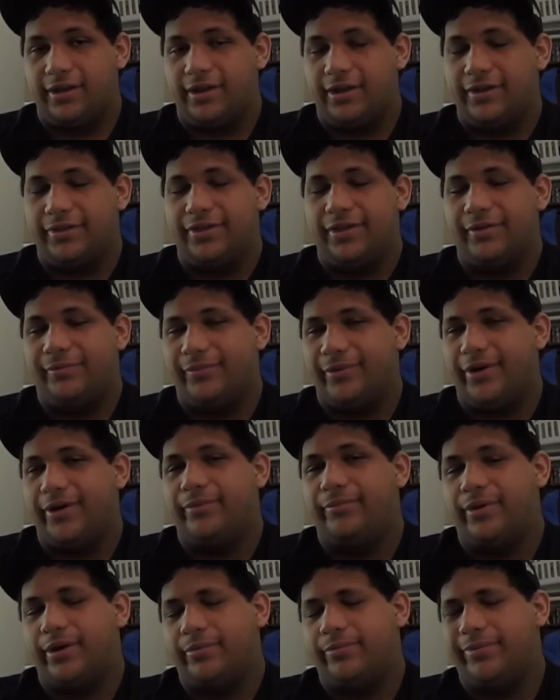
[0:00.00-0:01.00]
and I think
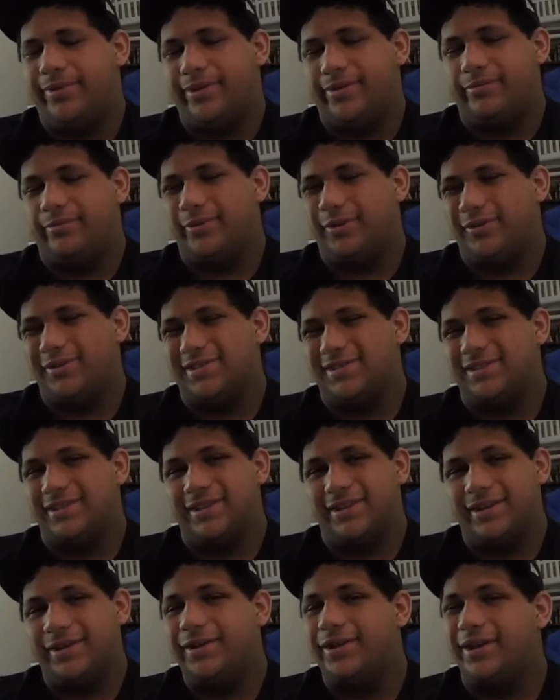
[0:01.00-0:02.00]
mine might be the most
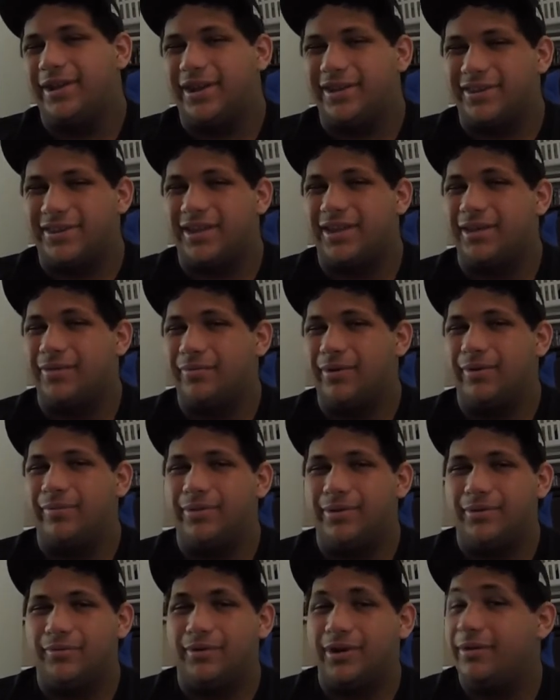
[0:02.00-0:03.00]
lit, and I think it might
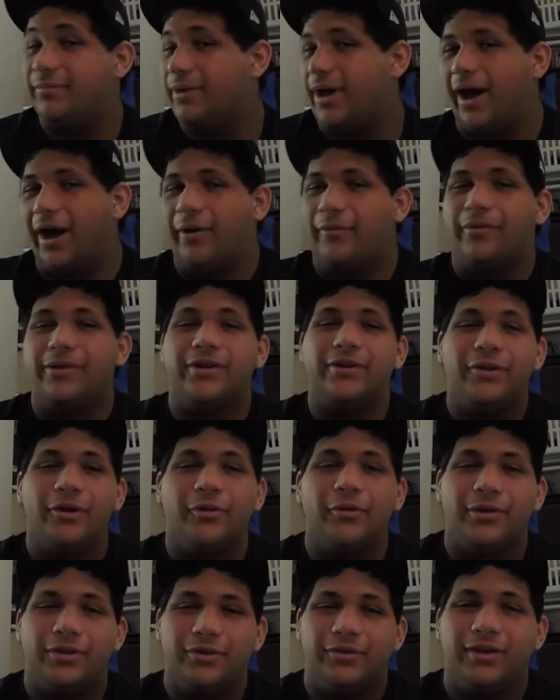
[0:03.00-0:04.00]
be the way, but I want to know
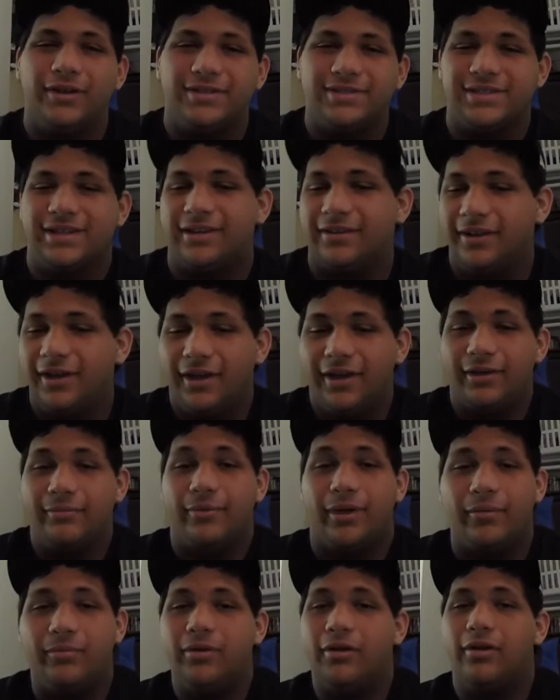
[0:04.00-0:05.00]
what you guys think.
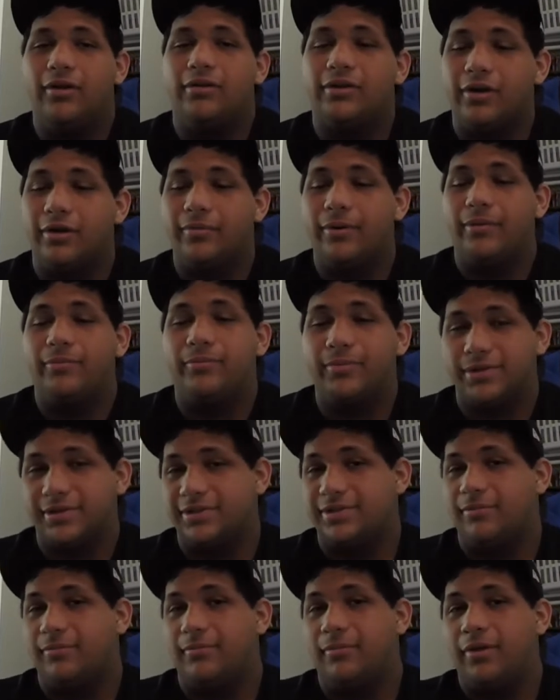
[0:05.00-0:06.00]
Maybe I'll come up with
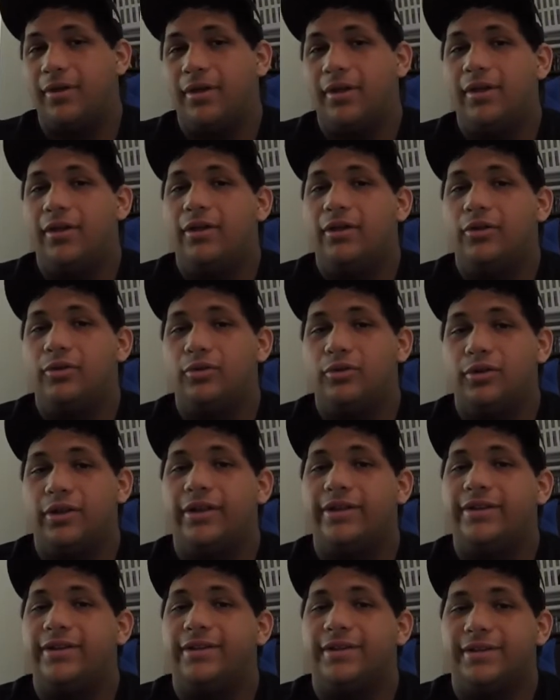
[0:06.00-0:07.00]
some cool
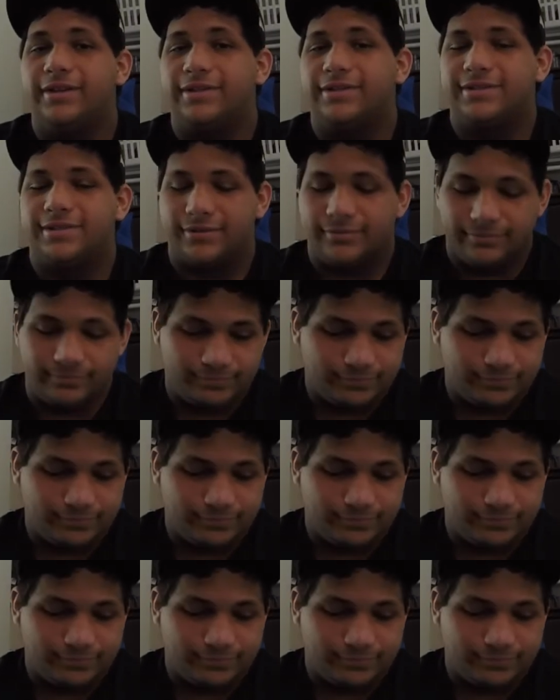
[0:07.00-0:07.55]
ideas.